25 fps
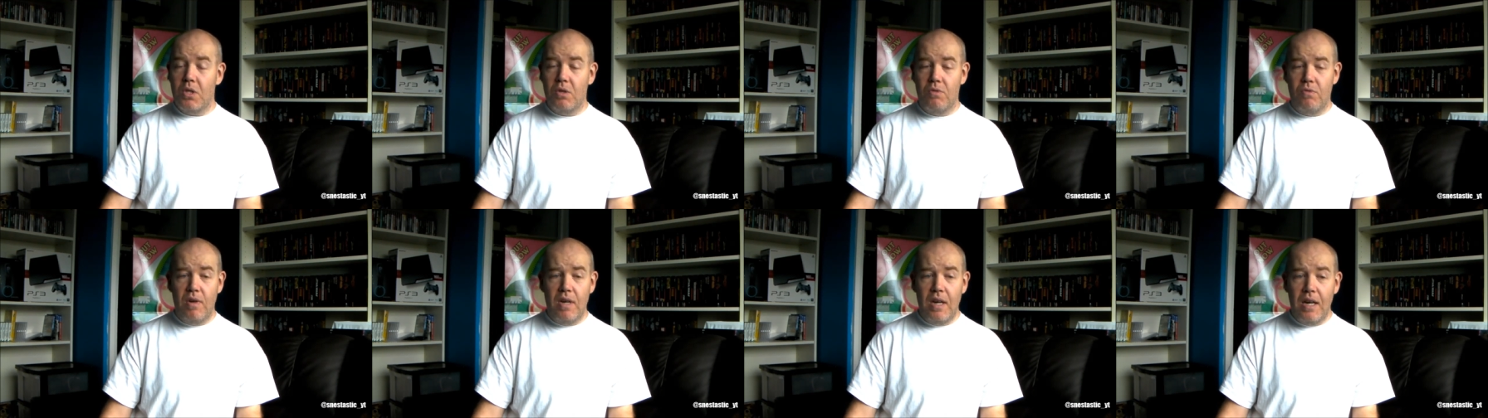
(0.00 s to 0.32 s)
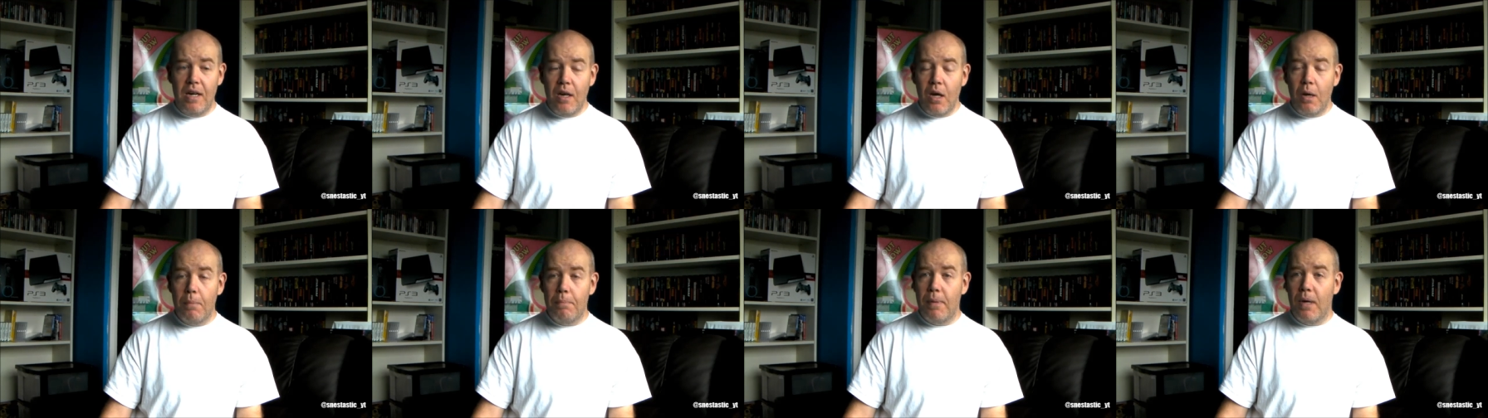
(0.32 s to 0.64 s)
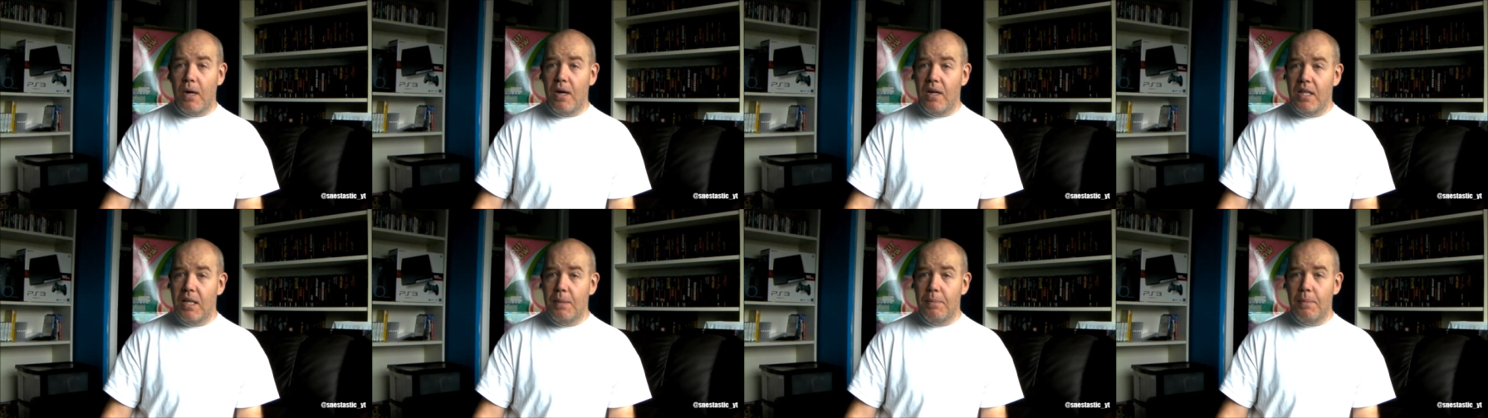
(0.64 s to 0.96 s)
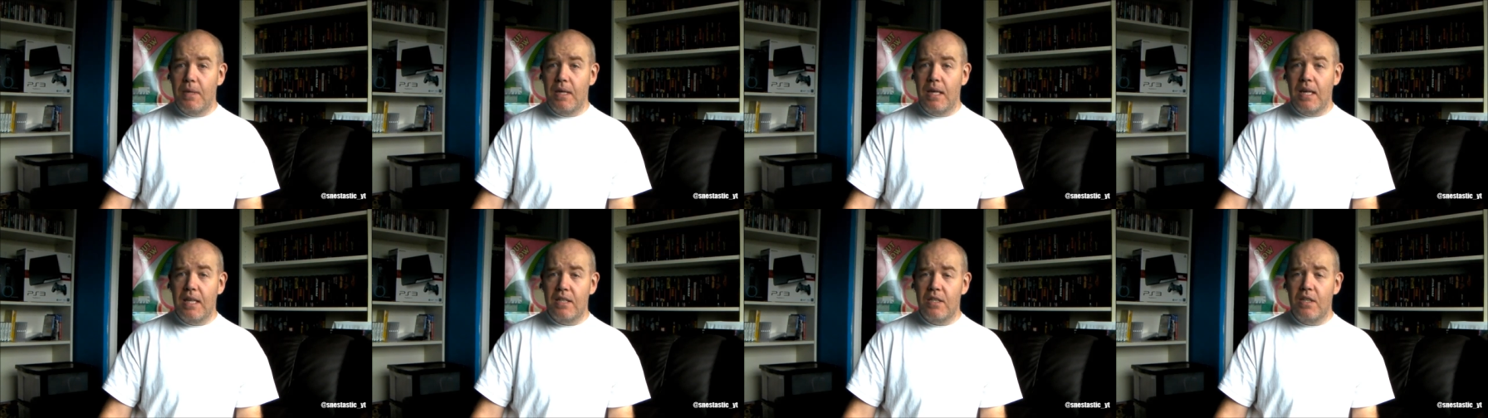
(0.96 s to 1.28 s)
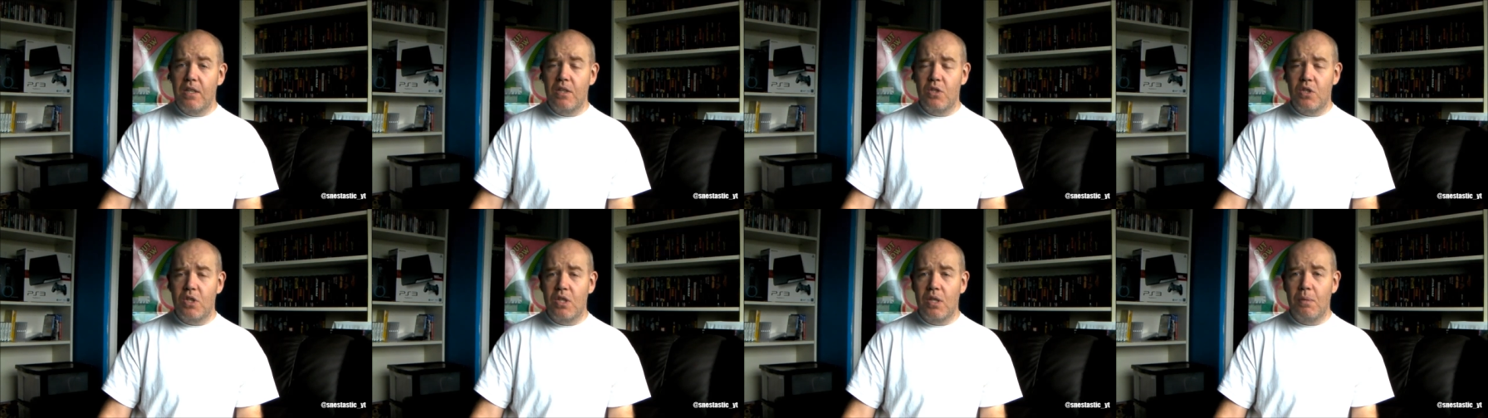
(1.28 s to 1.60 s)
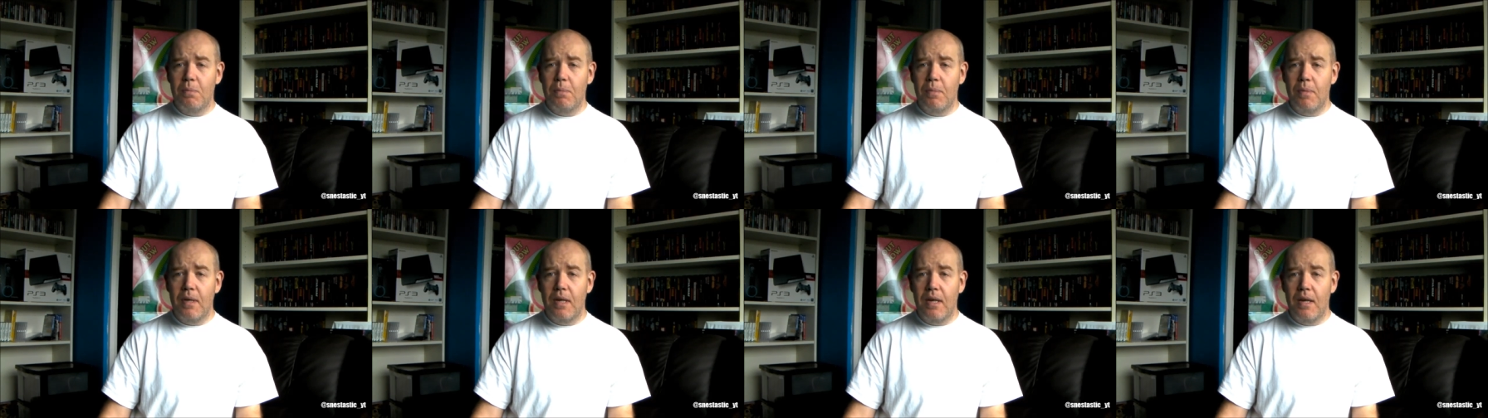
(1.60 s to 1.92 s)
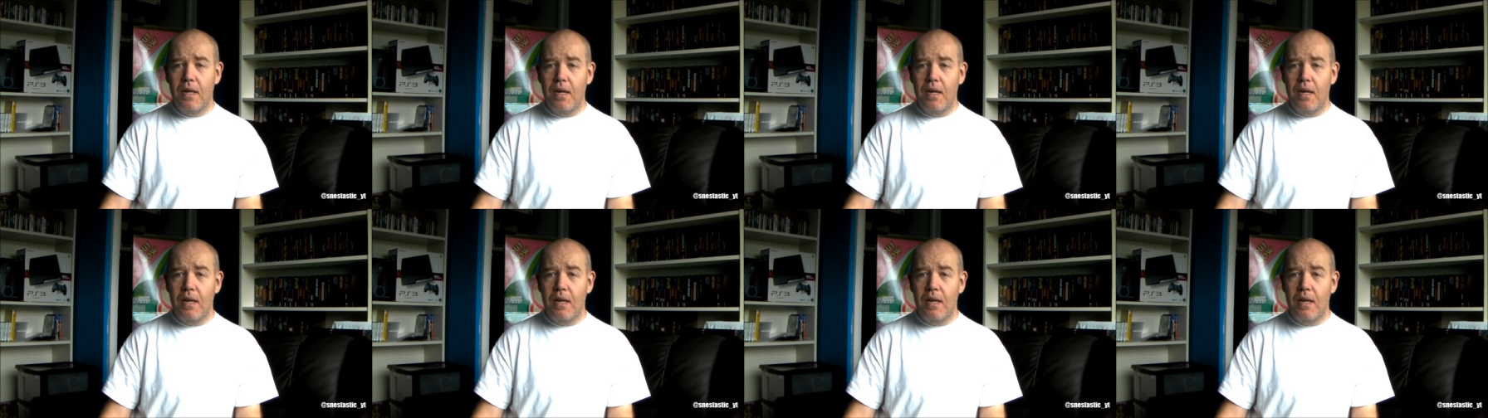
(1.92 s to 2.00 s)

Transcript: I really like buying them and listening to them,